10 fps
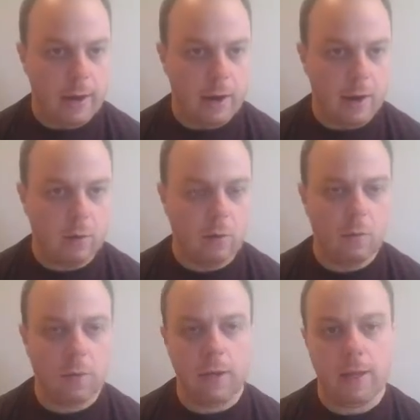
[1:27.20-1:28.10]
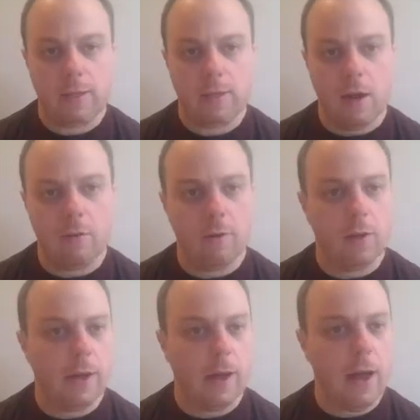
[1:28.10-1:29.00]
and now normally that's not
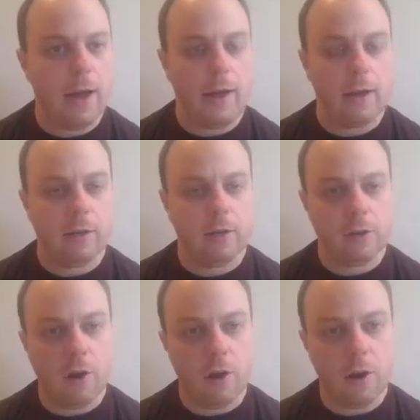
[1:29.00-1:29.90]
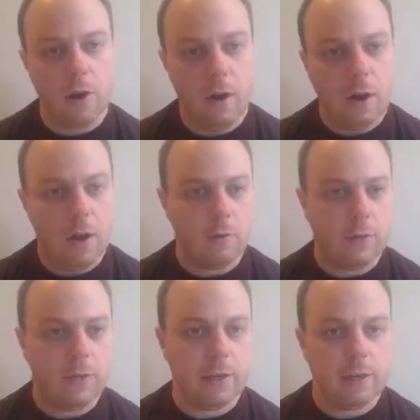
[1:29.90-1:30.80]
really a high-end guitar.
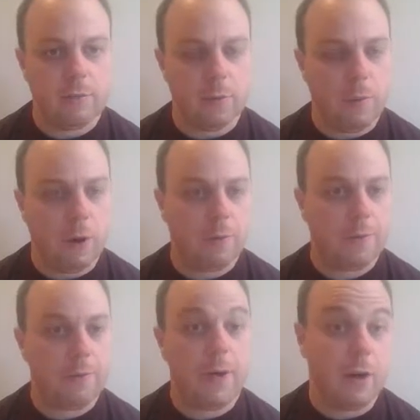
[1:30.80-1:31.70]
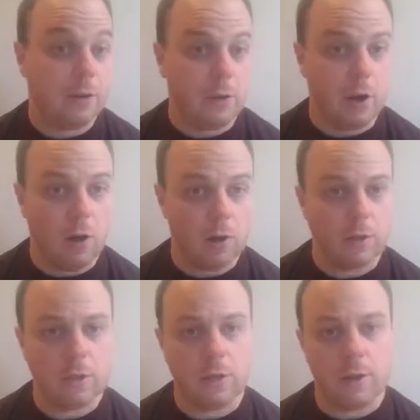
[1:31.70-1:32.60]
Retails for about $300
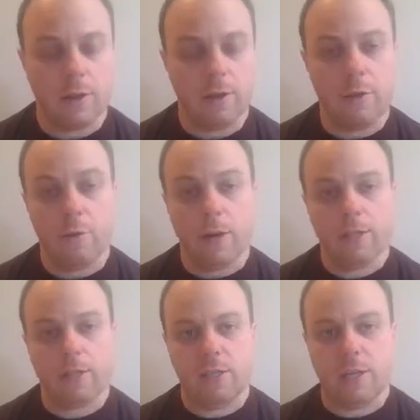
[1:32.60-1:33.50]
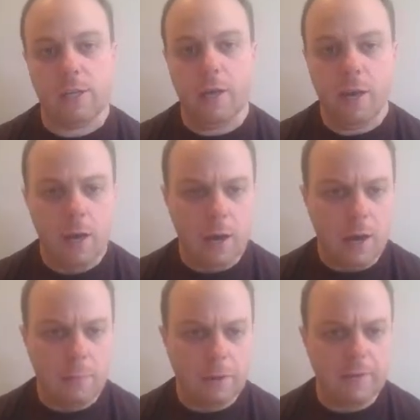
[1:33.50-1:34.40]
USD.
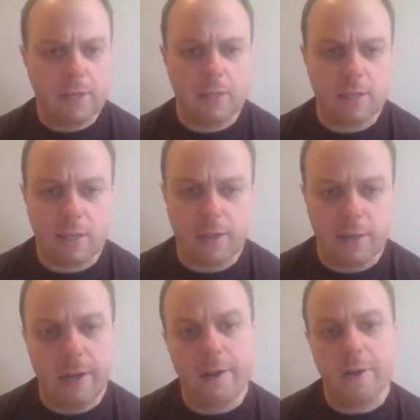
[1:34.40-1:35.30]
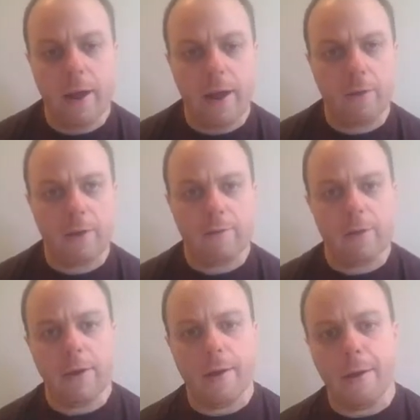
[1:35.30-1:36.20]
I believe it's discontinued now
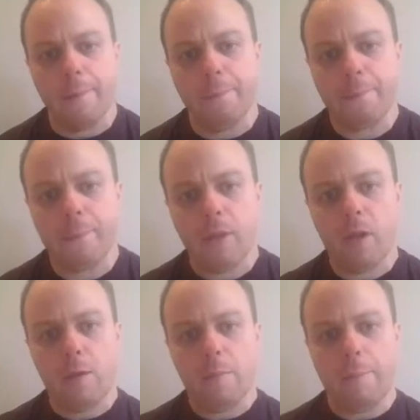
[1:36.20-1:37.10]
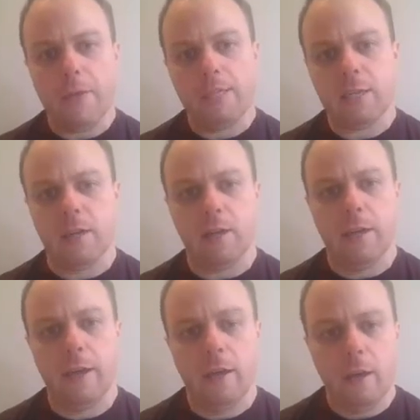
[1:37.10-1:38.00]
even, but
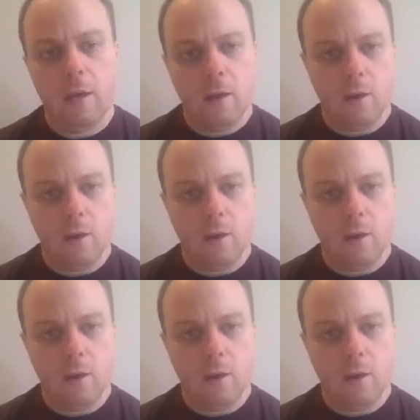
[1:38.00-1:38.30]
basically